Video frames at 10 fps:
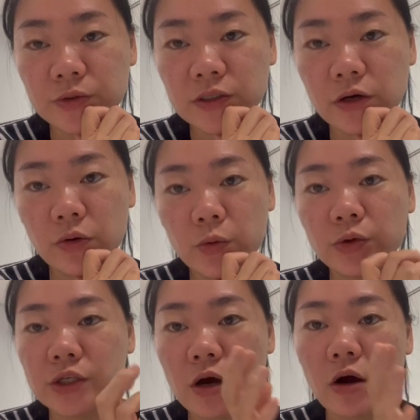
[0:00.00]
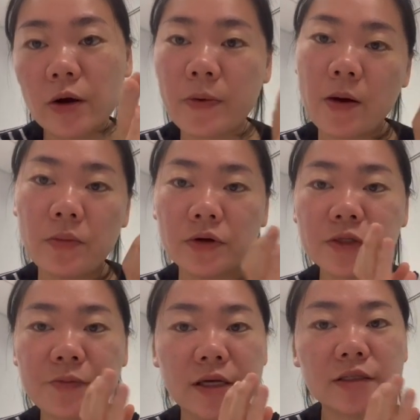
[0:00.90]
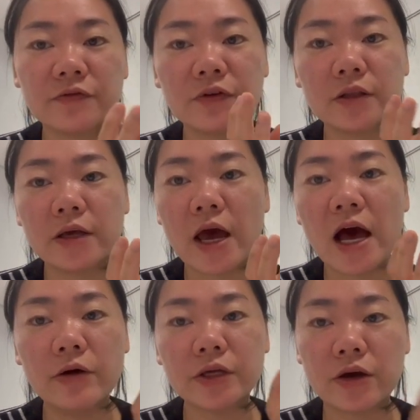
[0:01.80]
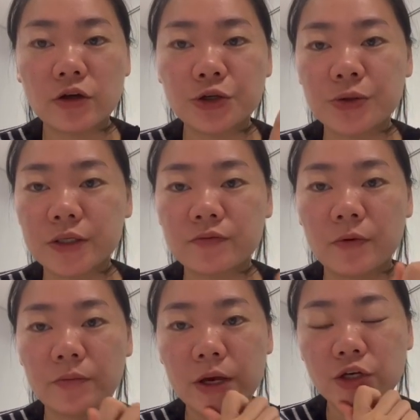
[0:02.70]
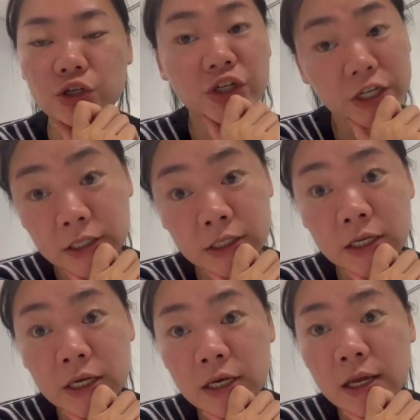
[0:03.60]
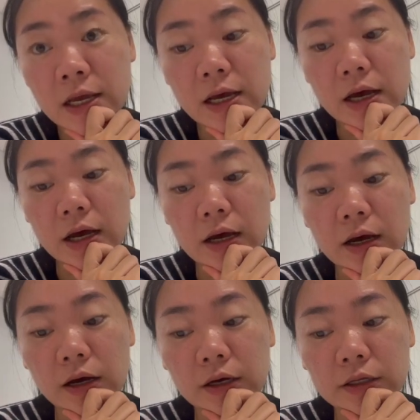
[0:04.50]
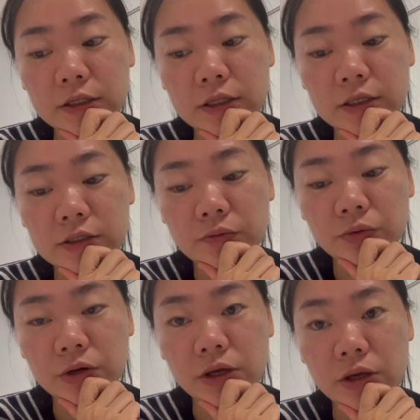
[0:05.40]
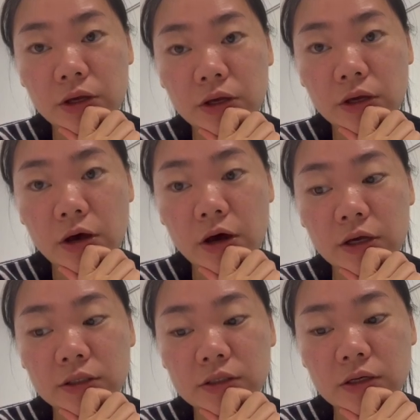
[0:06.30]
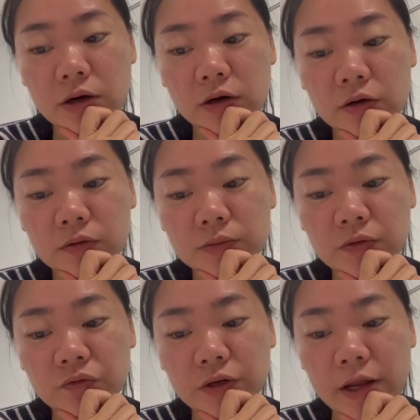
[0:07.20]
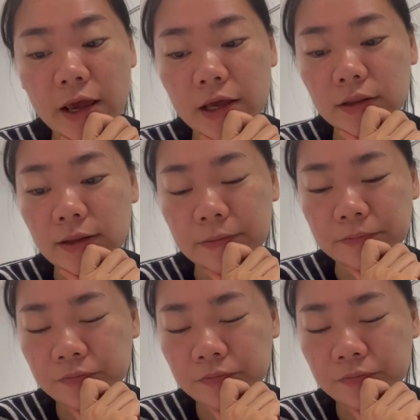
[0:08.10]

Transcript: So we will talk about more specifically how they got transformation. These three kinds of different ending.